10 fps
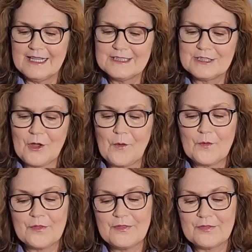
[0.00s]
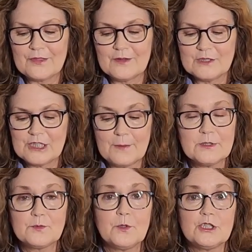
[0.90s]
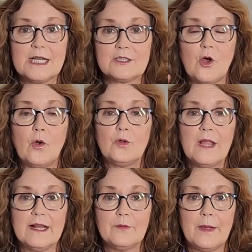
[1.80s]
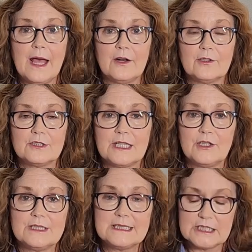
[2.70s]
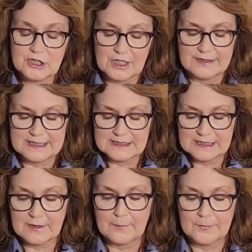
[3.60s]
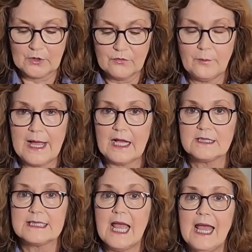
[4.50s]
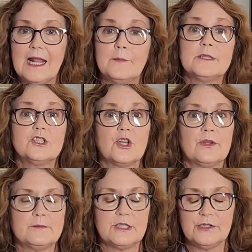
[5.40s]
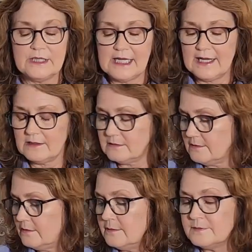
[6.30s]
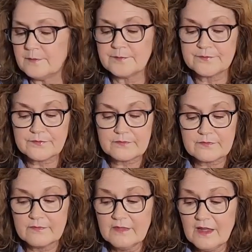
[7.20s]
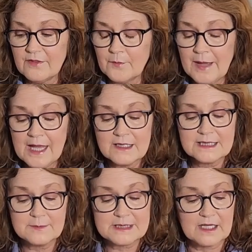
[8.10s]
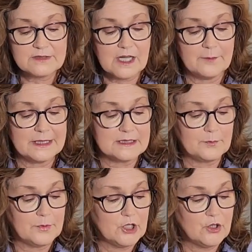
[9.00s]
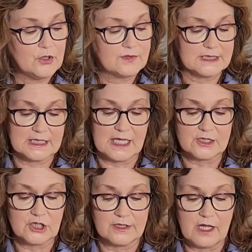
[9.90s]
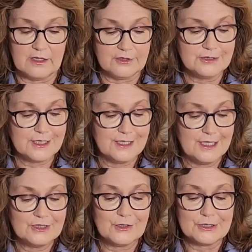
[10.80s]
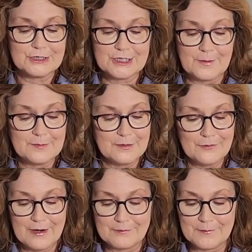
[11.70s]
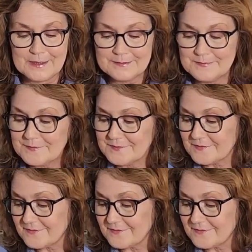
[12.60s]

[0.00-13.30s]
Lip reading: So Shepherd's Bush has a whole line of patterns that you can stitch on these beautiful bags, and I'm going to show them to you today. The bags themselves come in this beautiful selection of colors, so there's something for everyone.